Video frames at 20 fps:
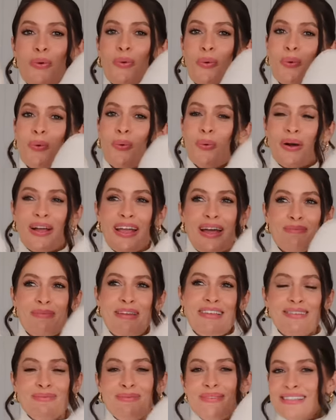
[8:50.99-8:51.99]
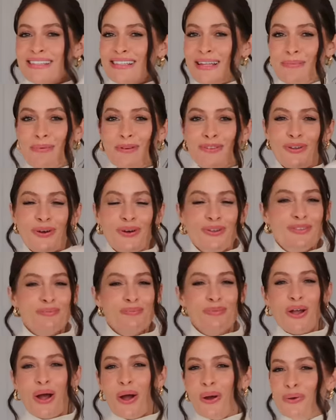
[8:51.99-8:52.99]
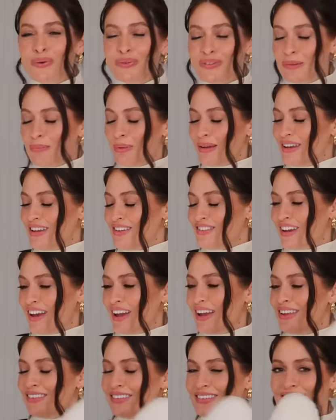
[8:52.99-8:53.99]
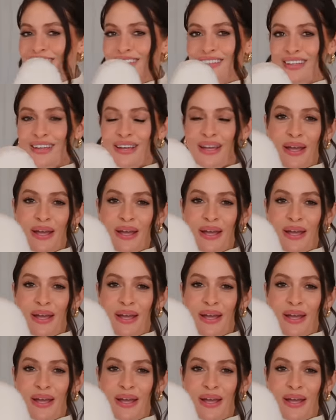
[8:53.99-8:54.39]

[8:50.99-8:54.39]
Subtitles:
oh, get me some slippers on, some cozy PJs and